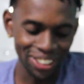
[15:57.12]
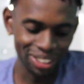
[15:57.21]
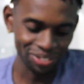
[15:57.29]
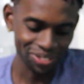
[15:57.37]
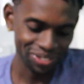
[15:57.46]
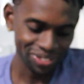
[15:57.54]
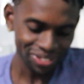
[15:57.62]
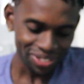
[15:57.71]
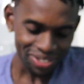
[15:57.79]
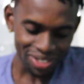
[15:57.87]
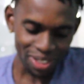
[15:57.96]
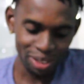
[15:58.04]
Wow.
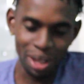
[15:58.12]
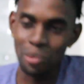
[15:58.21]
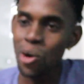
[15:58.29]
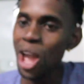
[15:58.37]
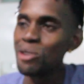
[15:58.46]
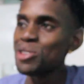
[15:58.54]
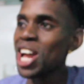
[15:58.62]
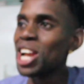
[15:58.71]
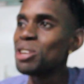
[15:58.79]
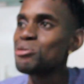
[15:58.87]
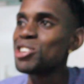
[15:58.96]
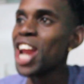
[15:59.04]

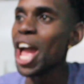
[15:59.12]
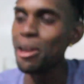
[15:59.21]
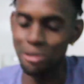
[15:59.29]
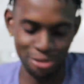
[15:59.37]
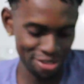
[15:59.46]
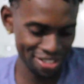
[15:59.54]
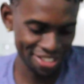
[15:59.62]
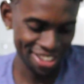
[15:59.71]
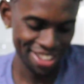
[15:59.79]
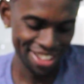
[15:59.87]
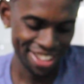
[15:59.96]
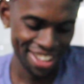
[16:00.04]
Them wife they live
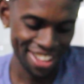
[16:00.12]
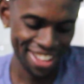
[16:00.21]
life.